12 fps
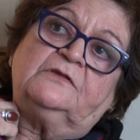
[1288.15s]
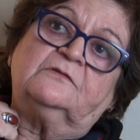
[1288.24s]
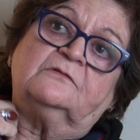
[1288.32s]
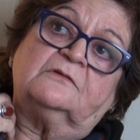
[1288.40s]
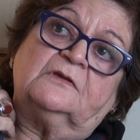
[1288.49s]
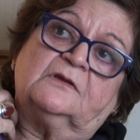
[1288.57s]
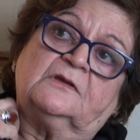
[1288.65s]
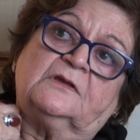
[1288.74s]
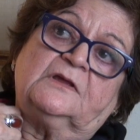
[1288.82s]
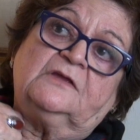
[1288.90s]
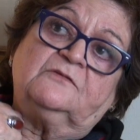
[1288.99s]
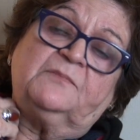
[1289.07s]
which
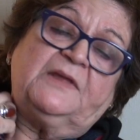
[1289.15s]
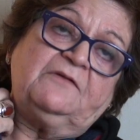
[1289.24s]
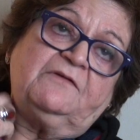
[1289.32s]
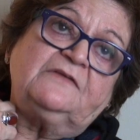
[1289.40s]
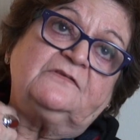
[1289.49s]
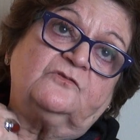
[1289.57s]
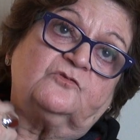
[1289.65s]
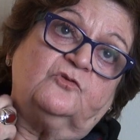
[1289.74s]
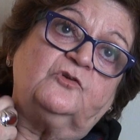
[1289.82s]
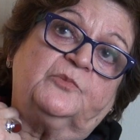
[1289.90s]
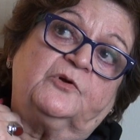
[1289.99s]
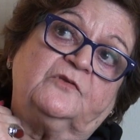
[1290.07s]
is many ways
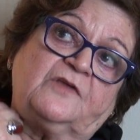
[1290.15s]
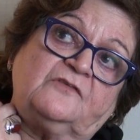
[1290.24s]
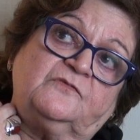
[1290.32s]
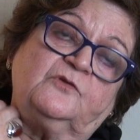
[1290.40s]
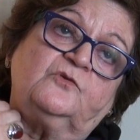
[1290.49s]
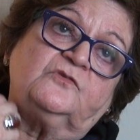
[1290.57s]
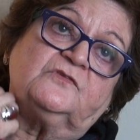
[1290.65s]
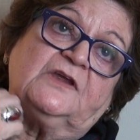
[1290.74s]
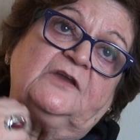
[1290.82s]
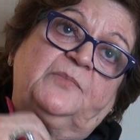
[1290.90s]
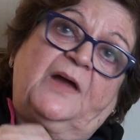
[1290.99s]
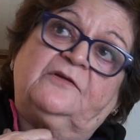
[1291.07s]
is good, because as we know,
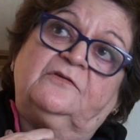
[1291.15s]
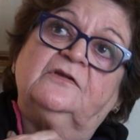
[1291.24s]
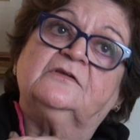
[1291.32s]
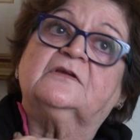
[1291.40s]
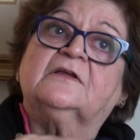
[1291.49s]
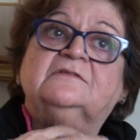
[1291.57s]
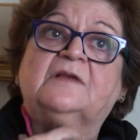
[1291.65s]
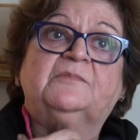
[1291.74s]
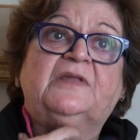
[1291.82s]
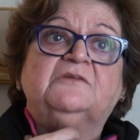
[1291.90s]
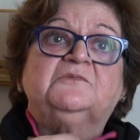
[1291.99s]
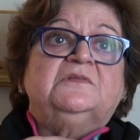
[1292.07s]
state patronage can
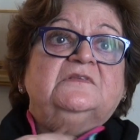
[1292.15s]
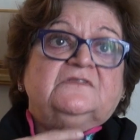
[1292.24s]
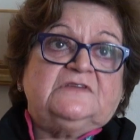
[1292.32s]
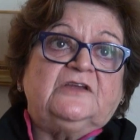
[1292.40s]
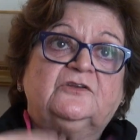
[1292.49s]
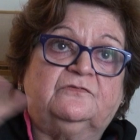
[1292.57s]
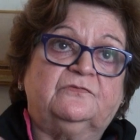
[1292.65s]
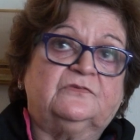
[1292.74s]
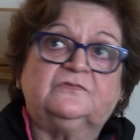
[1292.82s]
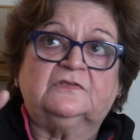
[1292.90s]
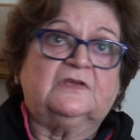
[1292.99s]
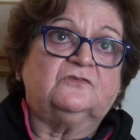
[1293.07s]
sometimes be the state
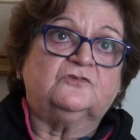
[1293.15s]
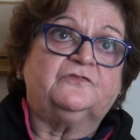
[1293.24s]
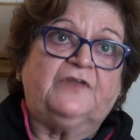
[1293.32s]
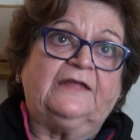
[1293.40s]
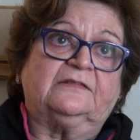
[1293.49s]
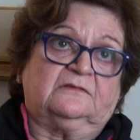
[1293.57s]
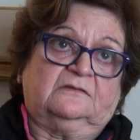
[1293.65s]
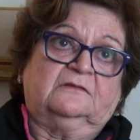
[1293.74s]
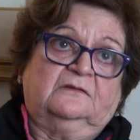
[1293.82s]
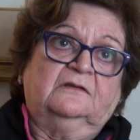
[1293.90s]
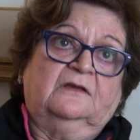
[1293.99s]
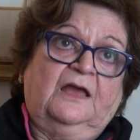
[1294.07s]
of kiss of death.